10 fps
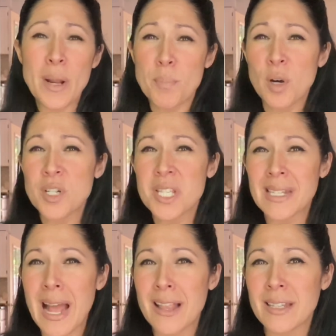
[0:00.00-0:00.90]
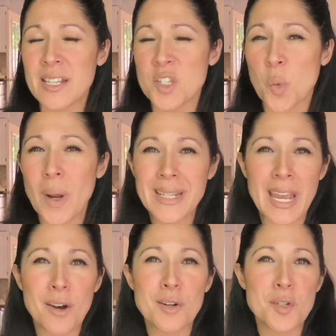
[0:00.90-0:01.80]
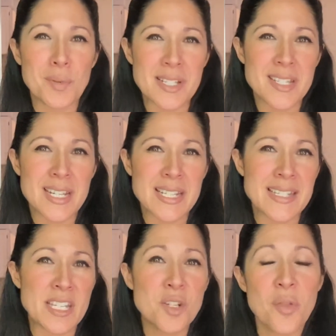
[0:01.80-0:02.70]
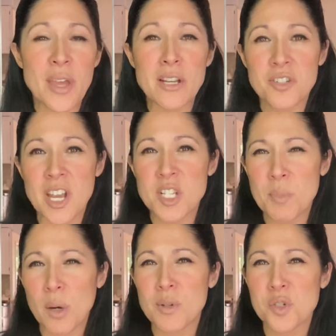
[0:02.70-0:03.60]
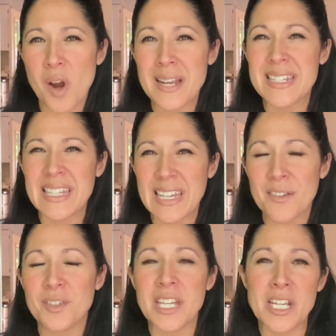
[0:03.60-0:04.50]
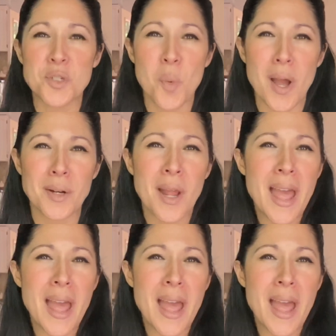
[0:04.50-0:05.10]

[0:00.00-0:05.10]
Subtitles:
personalities or what characteristics did you think Shakespeare was trying to give to each one?